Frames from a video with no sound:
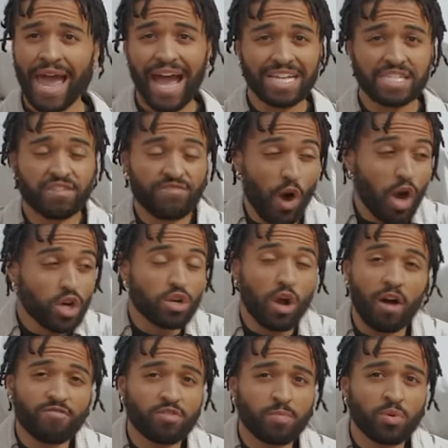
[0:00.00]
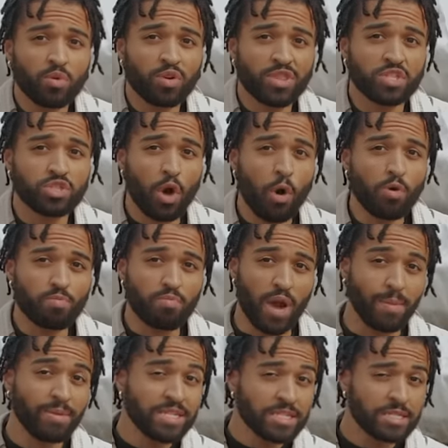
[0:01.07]
as if uncomfortable with its own
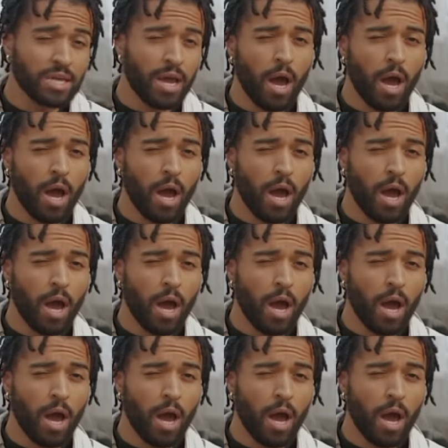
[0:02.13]
premise.